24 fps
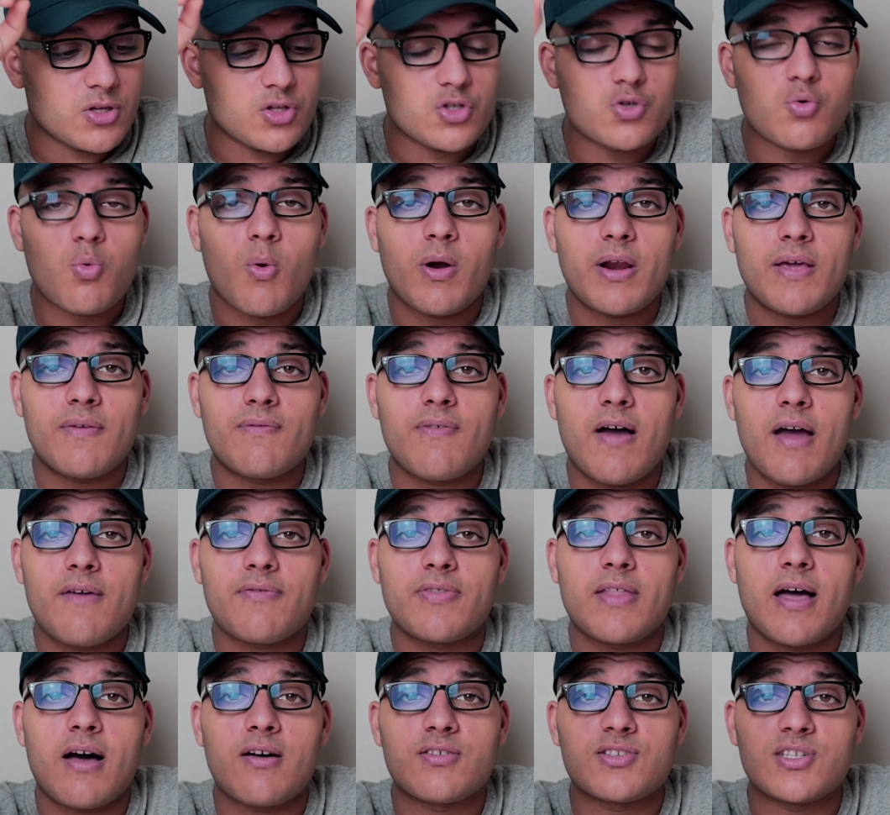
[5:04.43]
to
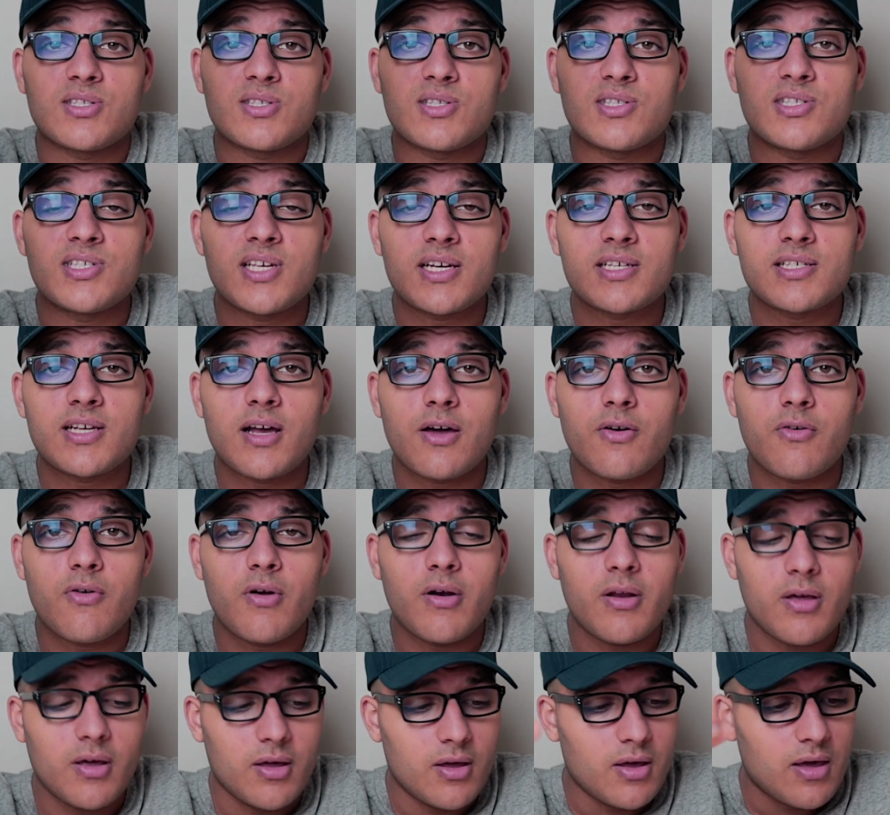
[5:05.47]

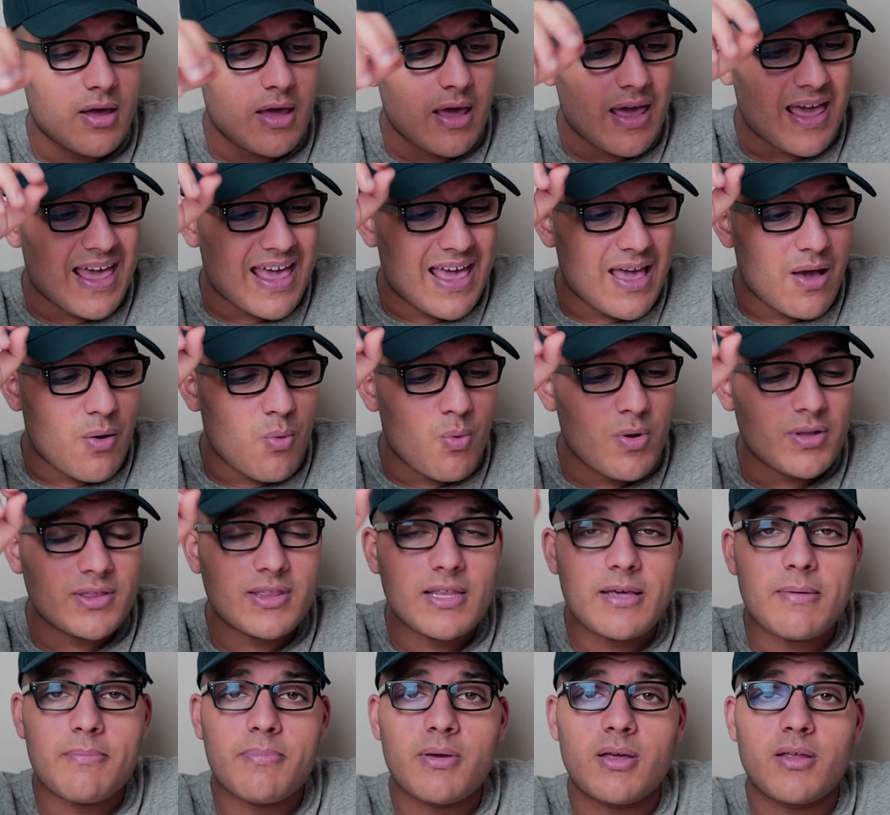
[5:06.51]
25,600 with
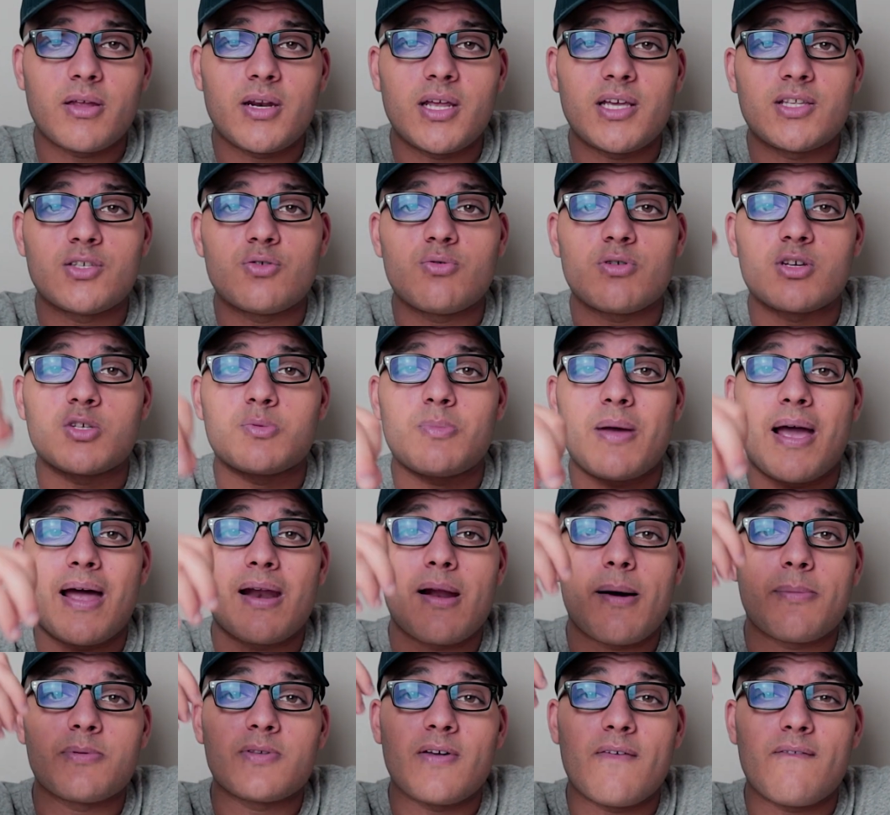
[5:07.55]
the ability to
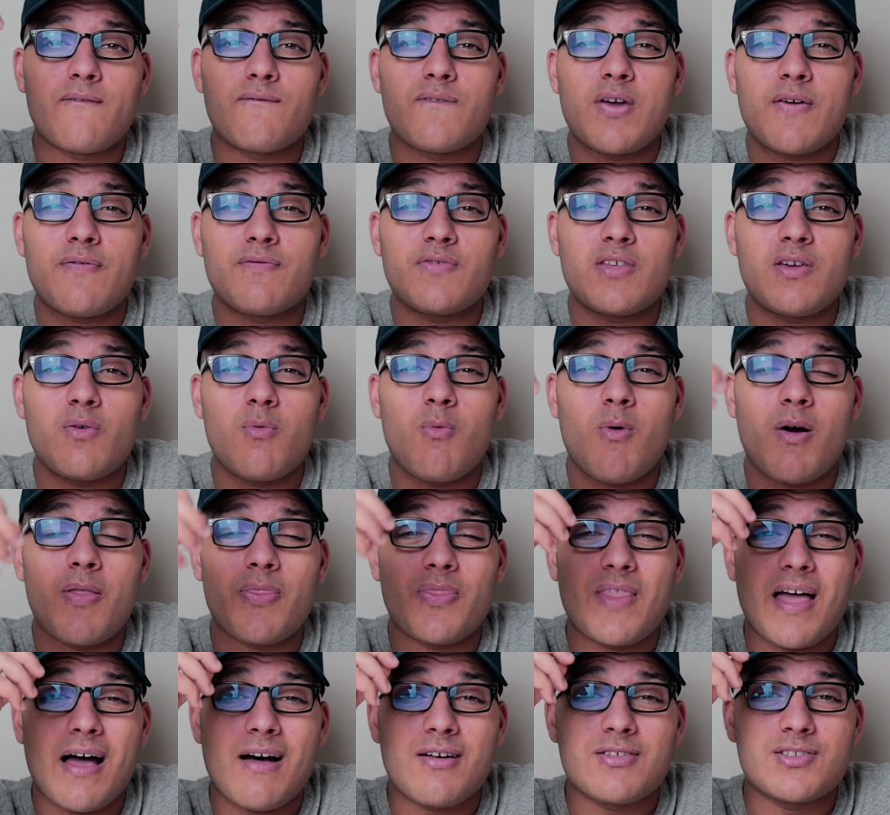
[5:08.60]
expand up to
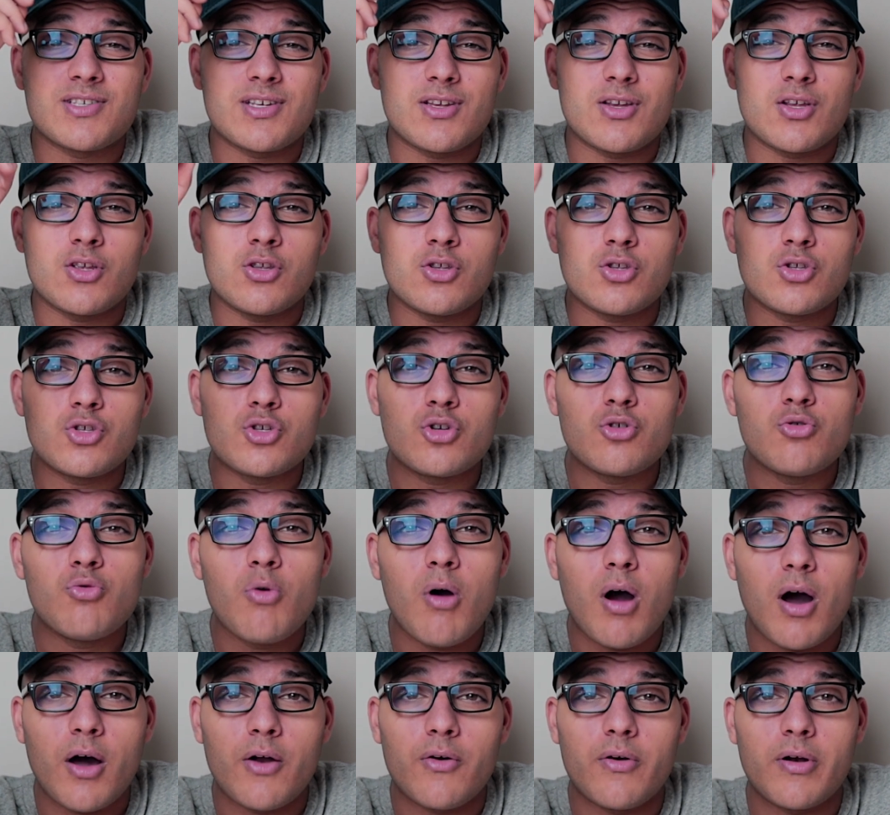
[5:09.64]

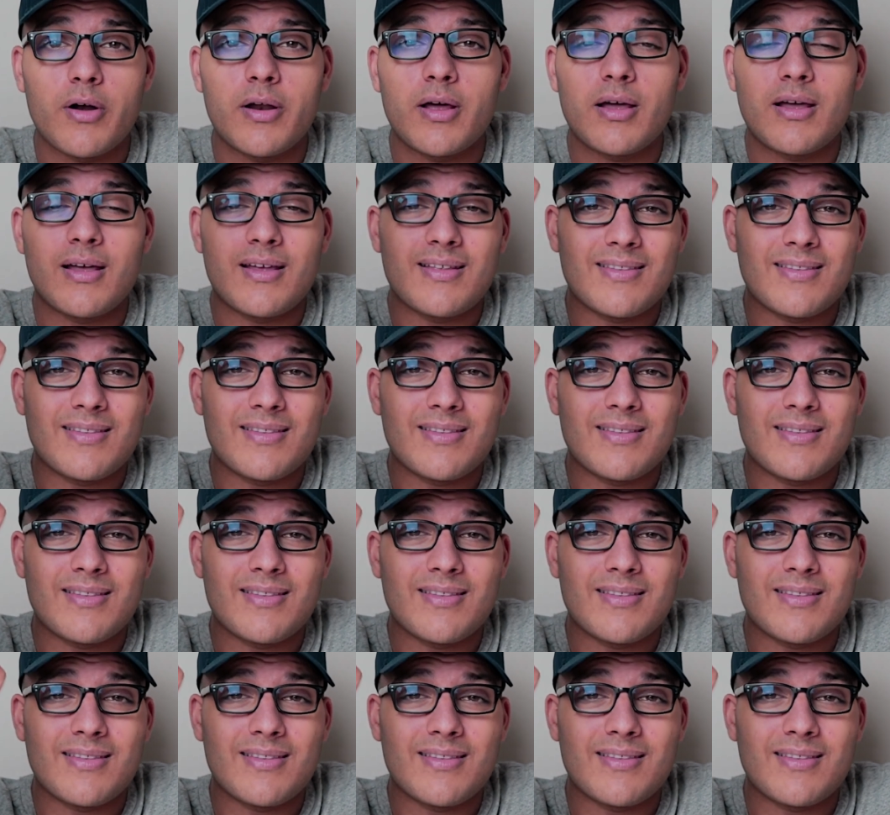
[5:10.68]
51,200.